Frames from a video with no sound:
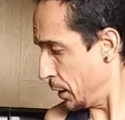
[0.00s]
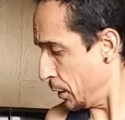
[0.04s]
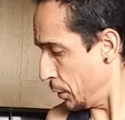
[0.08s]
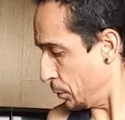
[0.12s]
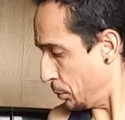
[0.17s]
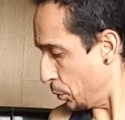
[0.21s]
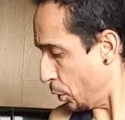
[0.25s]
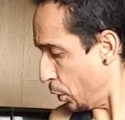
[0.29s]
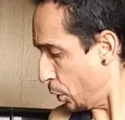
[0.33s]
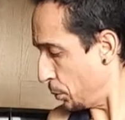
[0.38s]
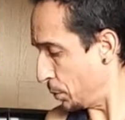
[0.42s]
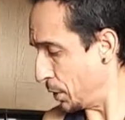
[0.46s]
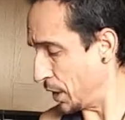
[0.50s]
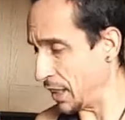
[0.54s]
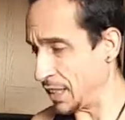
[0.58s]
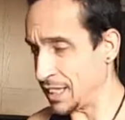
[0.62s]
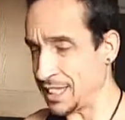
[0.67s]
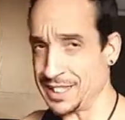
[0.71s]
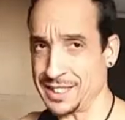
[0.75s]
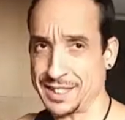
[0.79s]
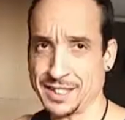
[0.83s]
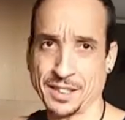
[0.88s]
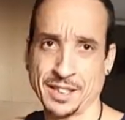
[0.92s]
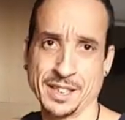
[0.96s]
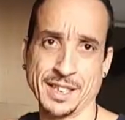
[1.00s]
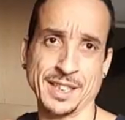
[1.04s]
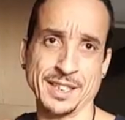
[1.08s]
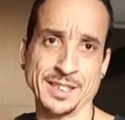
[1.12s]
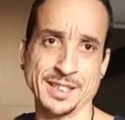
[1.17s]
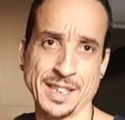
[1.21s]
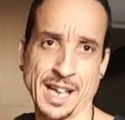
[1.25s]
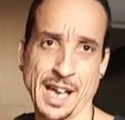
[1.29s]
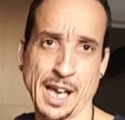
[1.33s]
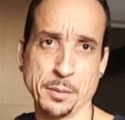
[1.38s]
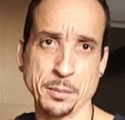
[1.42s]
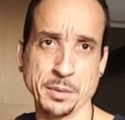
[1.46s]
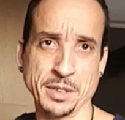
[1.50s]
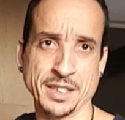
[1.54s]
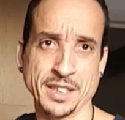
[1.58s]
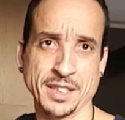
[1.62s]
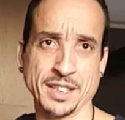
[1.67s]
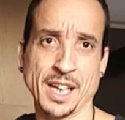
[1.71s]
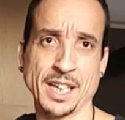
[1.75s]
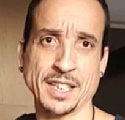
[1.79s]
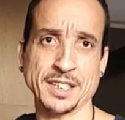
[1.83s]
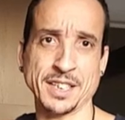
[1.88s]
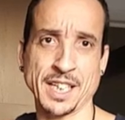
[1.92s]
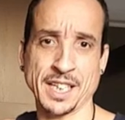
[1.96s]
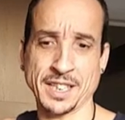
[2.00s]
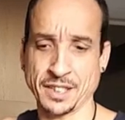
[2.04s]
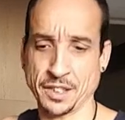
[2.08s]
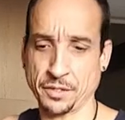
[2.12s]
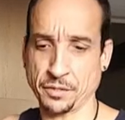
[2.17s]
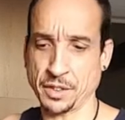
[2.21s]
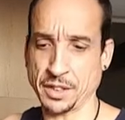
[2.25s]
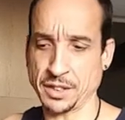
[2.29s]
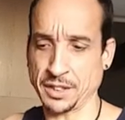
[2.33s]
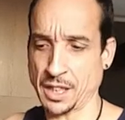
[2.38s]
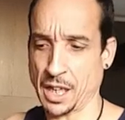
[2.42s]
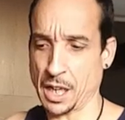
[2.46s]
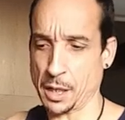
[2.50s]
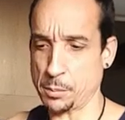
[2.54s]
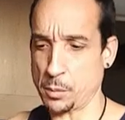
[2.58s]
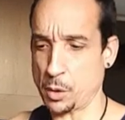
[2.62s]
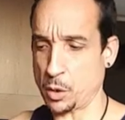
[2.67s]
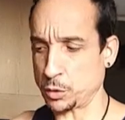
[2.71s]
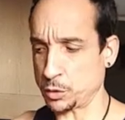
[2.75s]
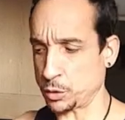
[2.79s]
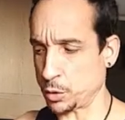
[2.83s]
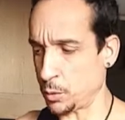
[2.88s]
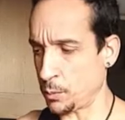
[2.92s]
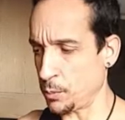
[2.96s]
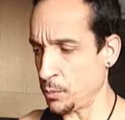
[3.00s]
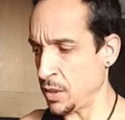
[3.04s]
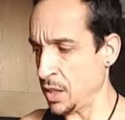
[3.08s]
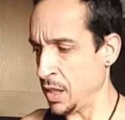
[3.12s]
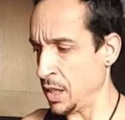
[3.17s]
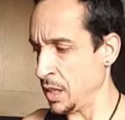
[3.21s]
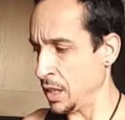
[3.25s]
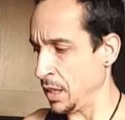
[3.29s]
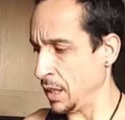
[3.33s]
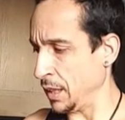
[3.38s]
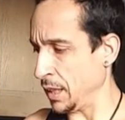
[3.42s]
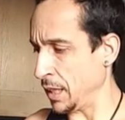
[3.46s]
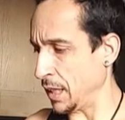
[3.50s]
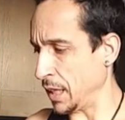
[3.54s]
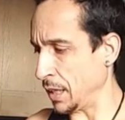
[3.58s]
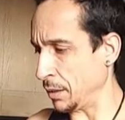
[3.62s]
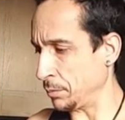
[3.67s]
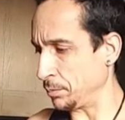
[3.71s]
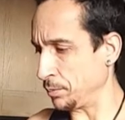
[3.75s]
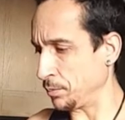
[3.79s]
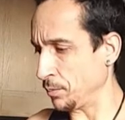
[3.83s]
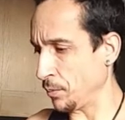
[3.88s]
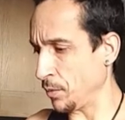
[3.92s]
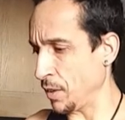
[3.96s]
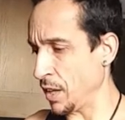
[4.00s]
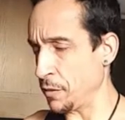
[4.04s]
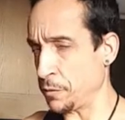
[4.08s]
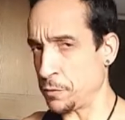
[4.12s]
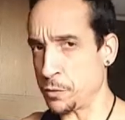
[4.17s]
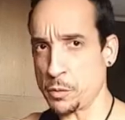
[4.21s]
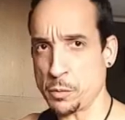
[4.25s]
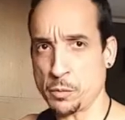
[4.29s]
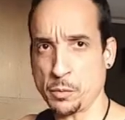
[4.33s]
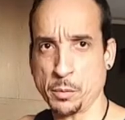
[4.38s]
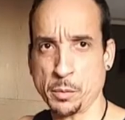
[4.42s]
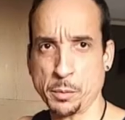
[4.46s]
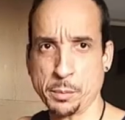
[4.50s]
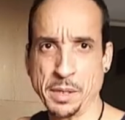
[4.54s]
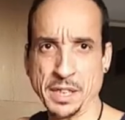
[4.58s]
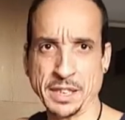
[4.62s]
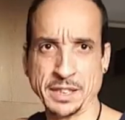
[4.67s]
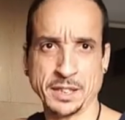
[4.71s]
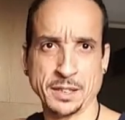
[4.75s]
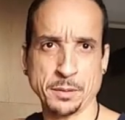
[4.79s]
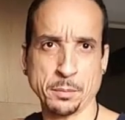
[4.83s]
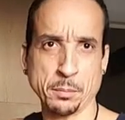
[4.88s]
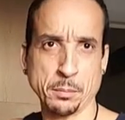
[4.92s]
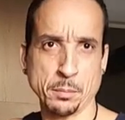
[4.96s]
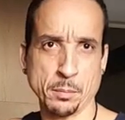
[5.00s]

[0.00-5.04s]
Bromelain is an enzyme, is a digestive enzyme also. If you mix